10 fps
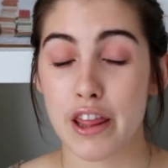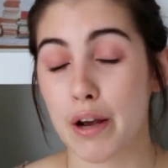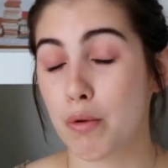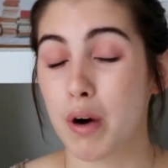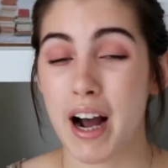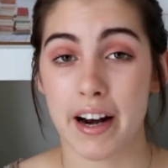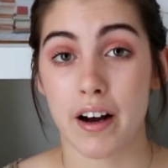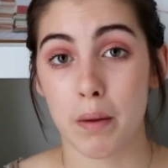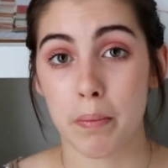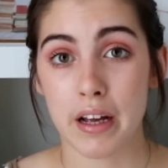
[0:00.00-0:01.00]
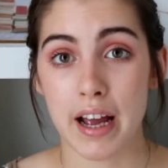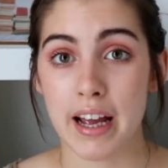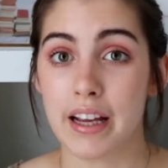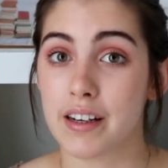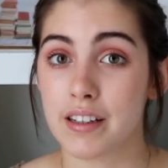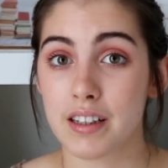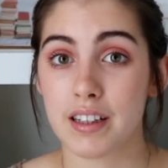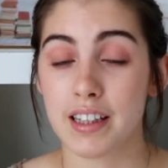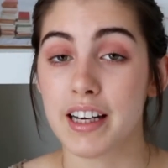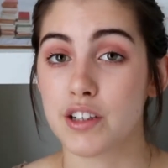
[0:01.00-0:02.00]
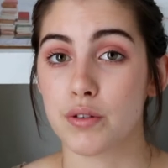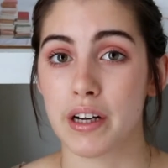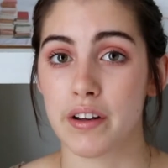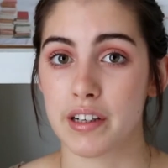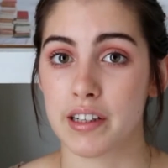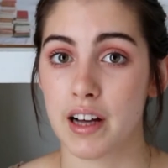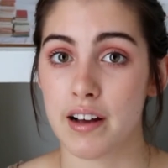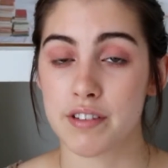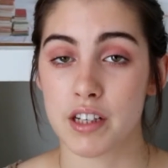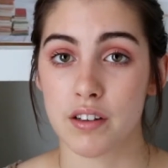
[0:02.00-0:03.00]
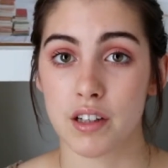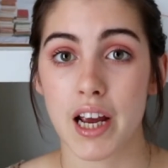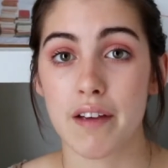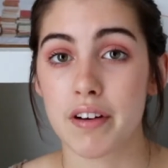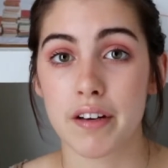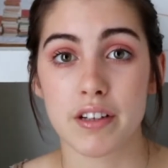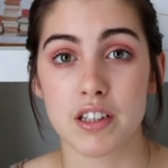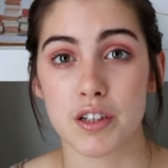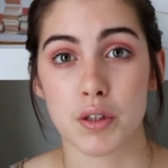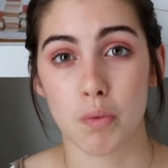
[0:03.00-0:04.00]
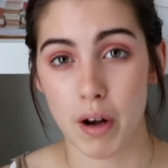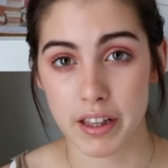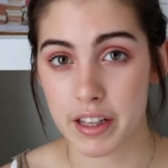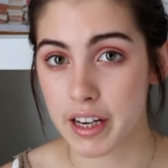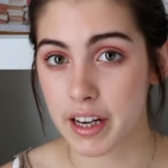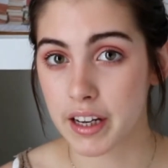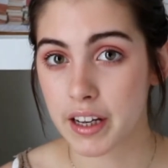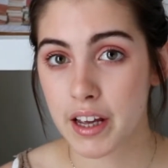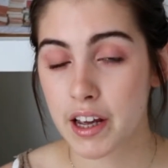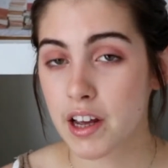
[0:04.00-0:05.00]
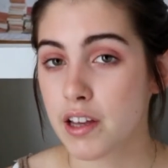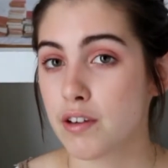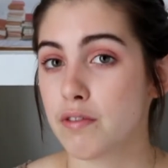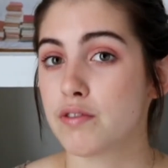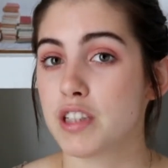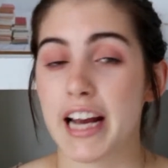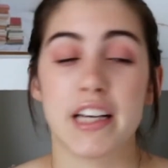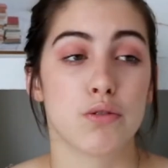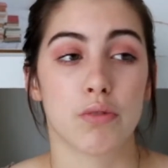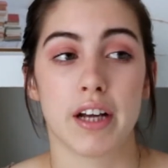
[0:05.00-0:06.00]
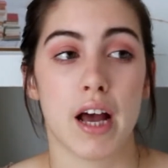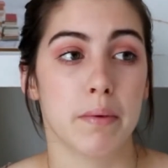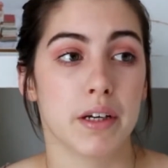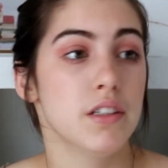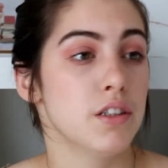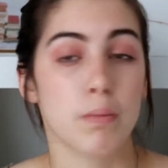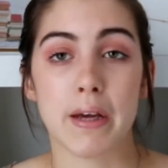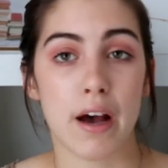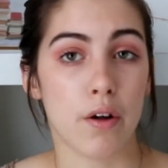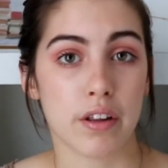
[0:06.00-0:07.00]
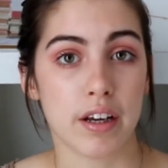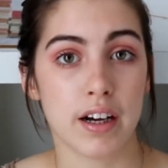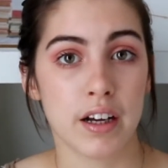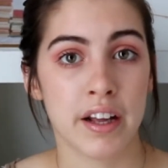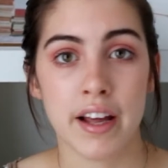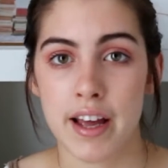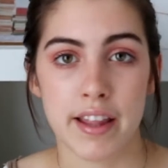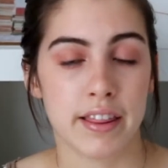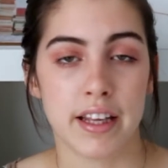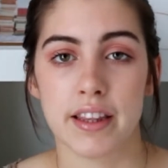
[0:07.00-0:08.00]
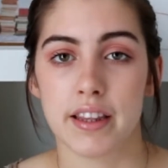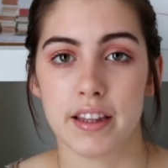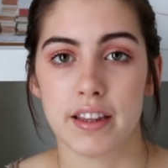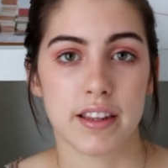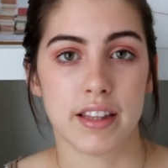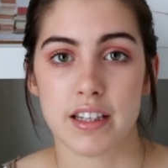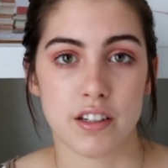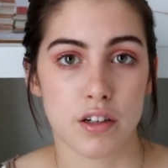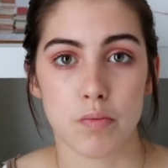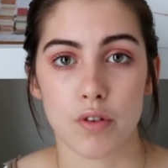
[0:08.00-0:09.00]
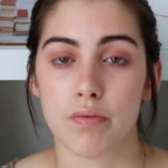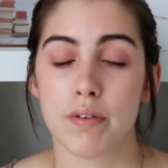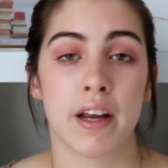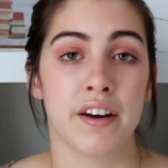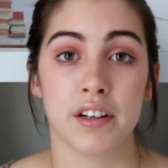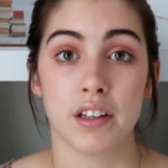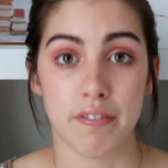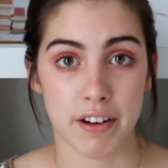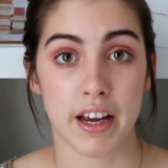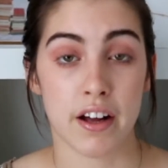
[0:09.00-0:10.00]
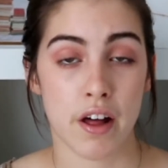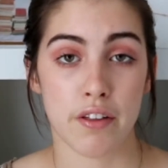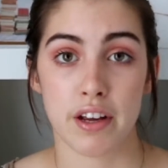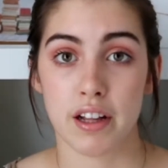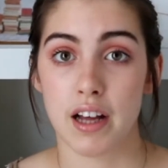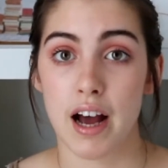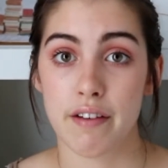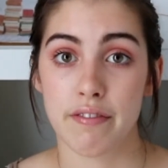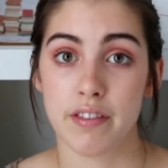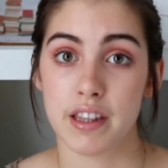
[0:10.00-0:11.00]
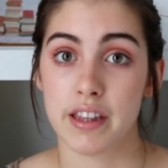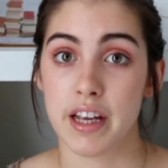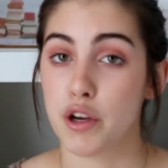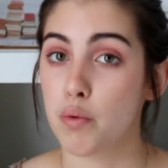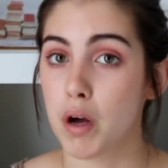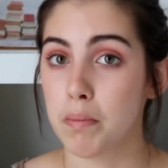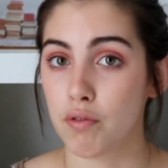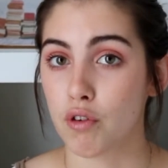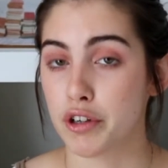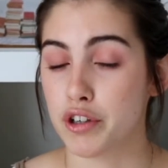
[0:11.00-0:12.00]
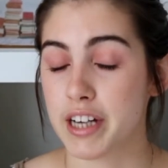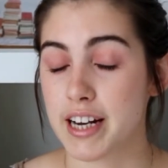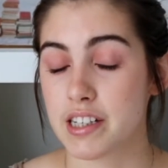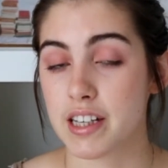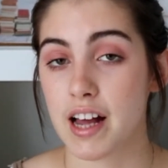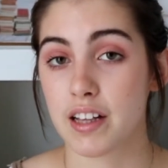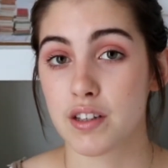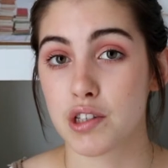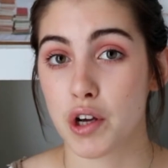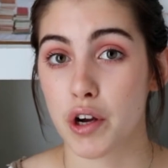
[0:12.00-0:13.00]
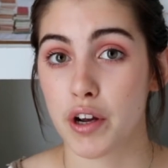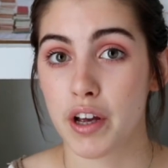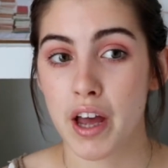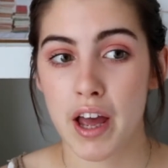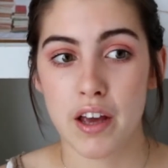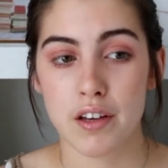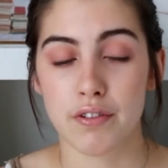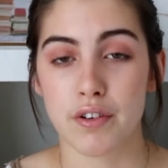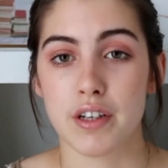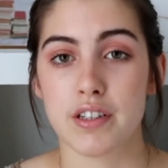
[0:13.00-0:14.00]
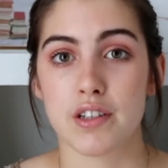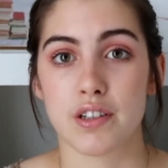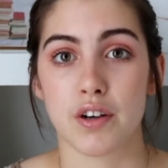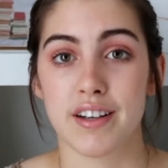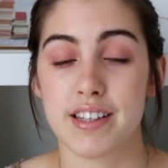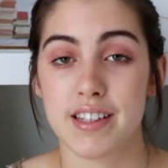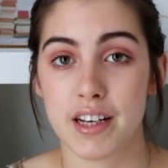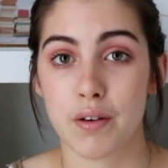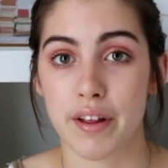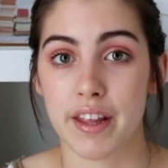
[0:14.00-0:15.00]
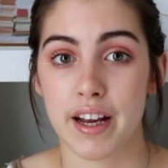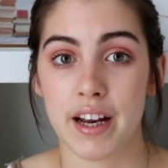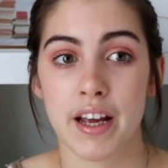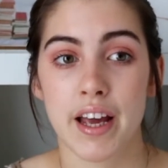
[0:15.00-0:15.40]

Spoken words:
they will add up and lead to a healthier lifestyle. Even if it's just one thing, you've changed one habit to be healthier, then that's an improvement, and you're living a healthier life than you were before you changed that. So you've always just got to stick with it,